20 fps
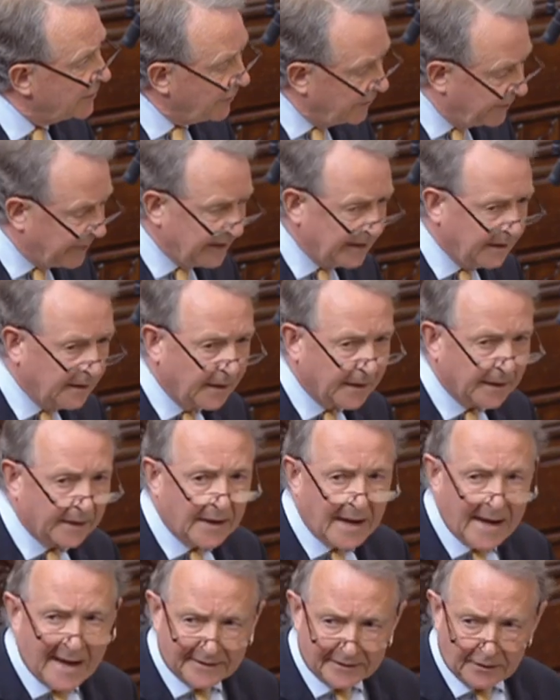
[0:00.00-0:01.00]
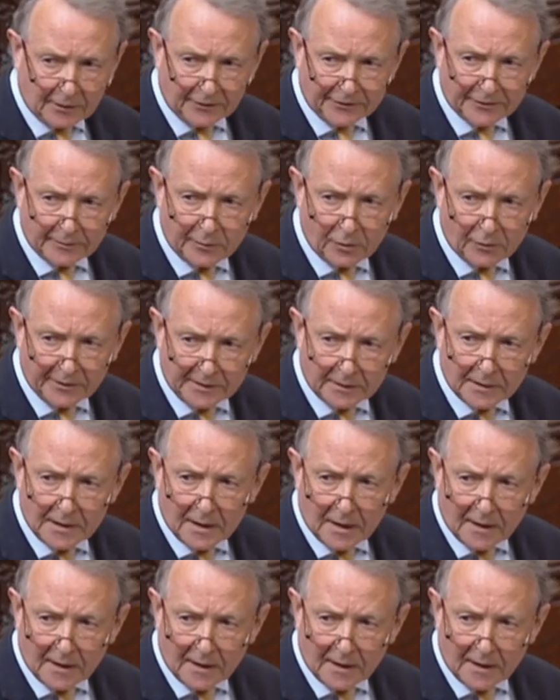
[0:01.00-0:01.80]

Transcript: to be an adult, a point